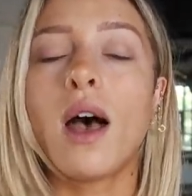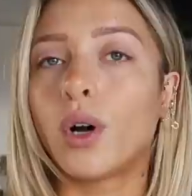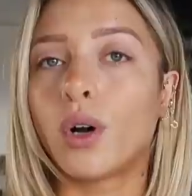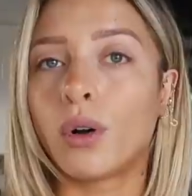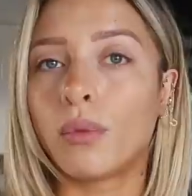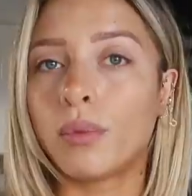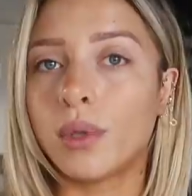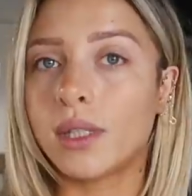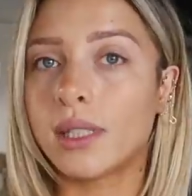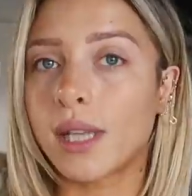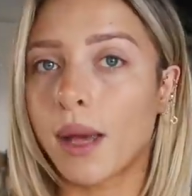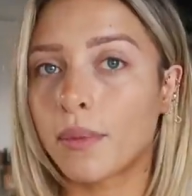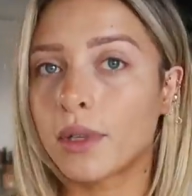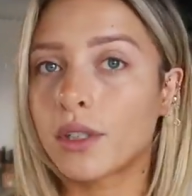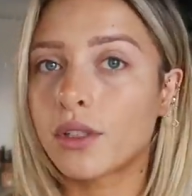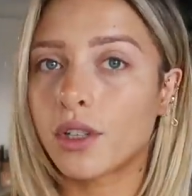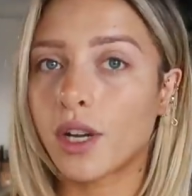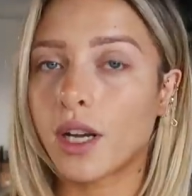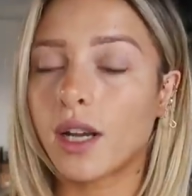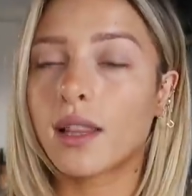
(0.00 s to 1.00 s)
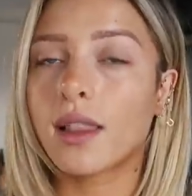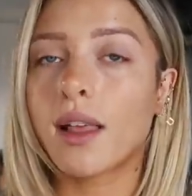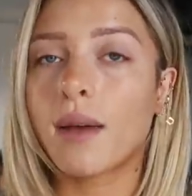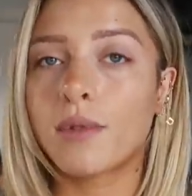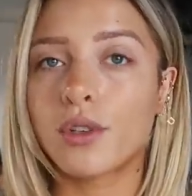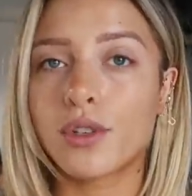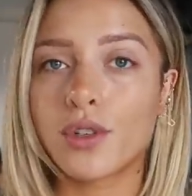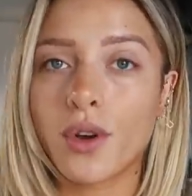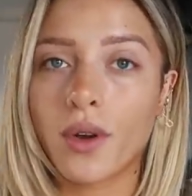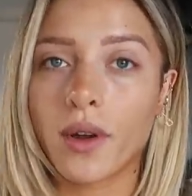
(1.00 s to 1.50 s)
I'll be demonstrating them
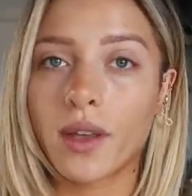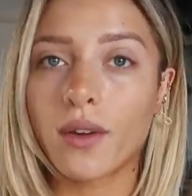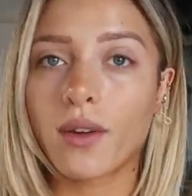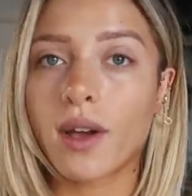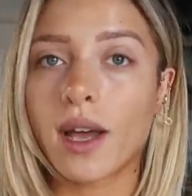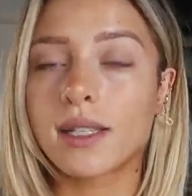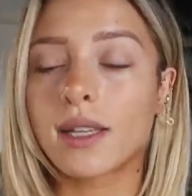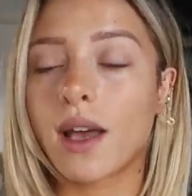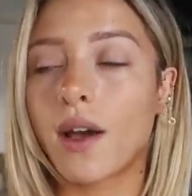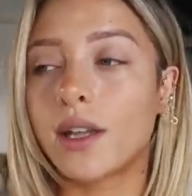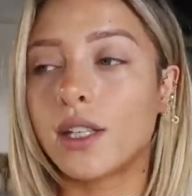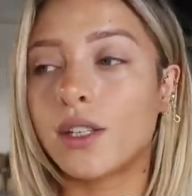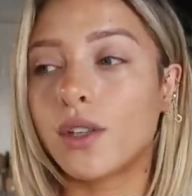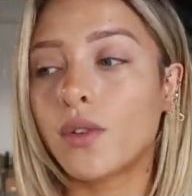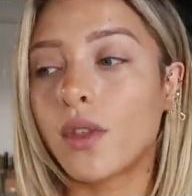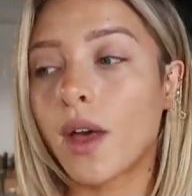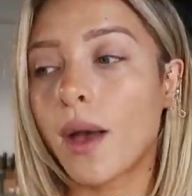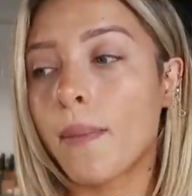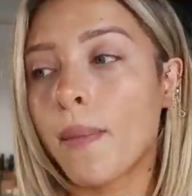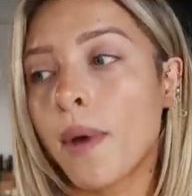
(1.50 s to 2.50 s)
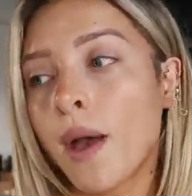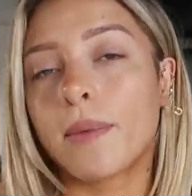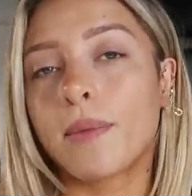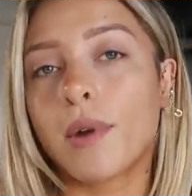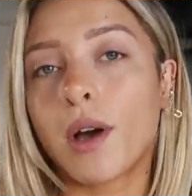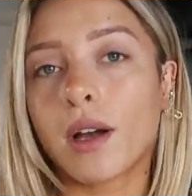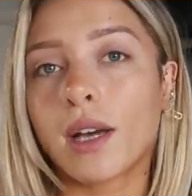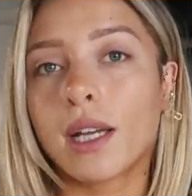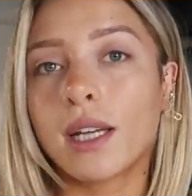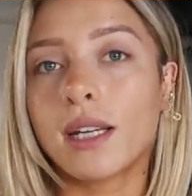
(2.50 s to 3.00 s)
and showing you guys how I do them, but I'm
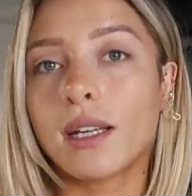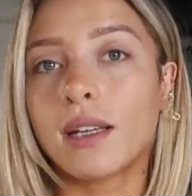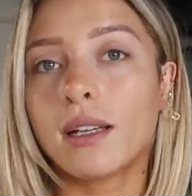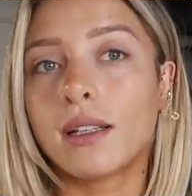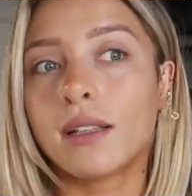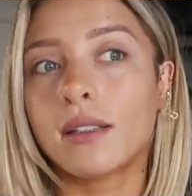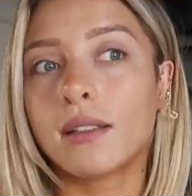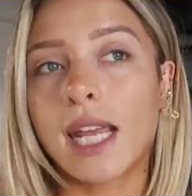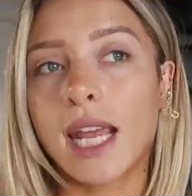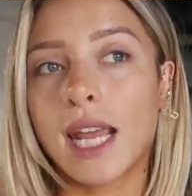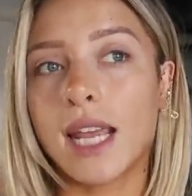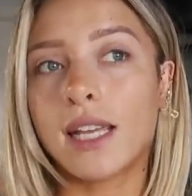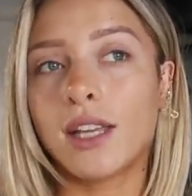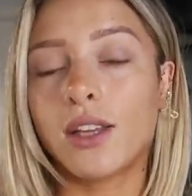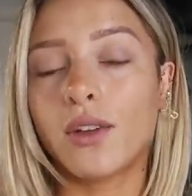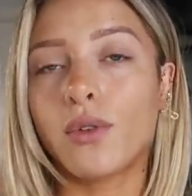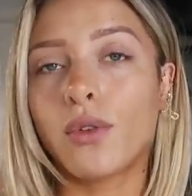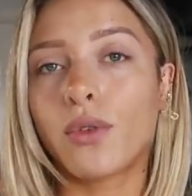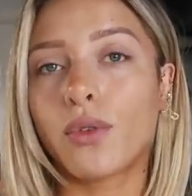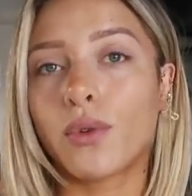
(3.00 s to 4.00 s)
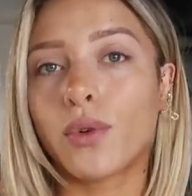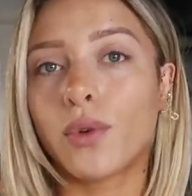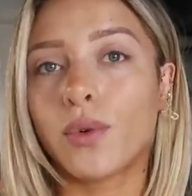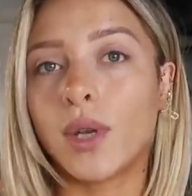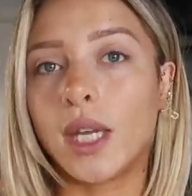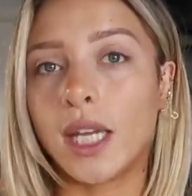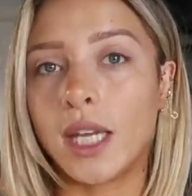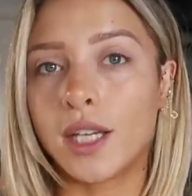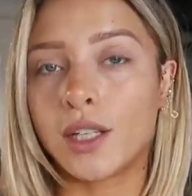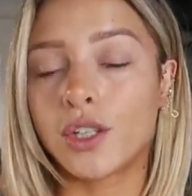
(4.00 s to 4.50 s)
not gonna take you
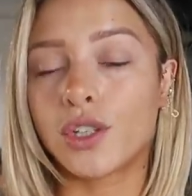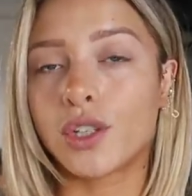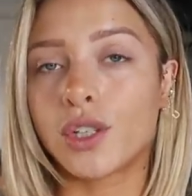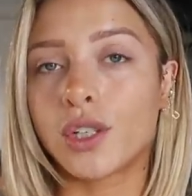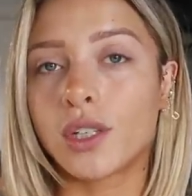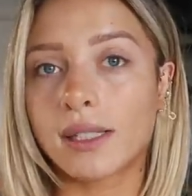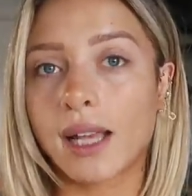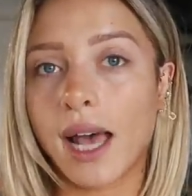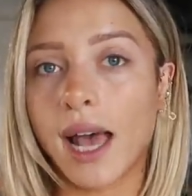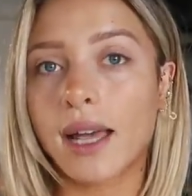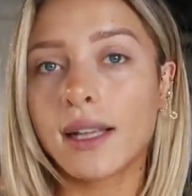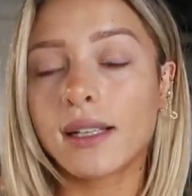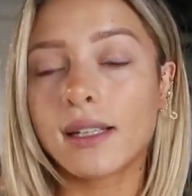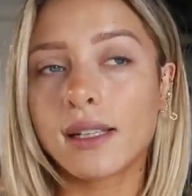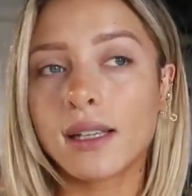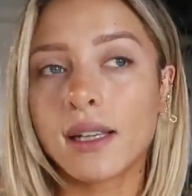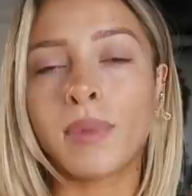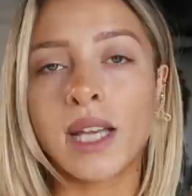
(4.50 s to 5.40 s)
through each set.